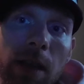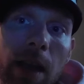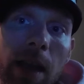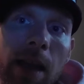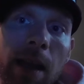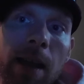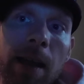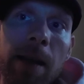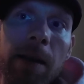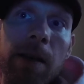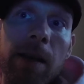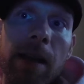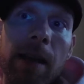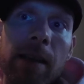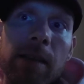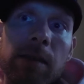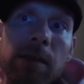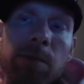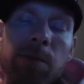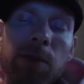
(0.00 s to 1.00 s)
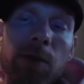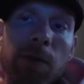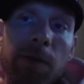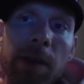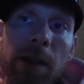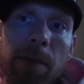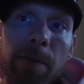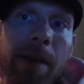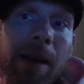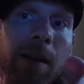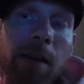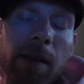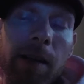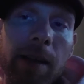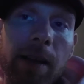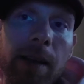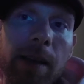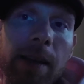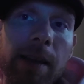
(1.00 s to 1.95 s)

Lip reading: and as proved in America,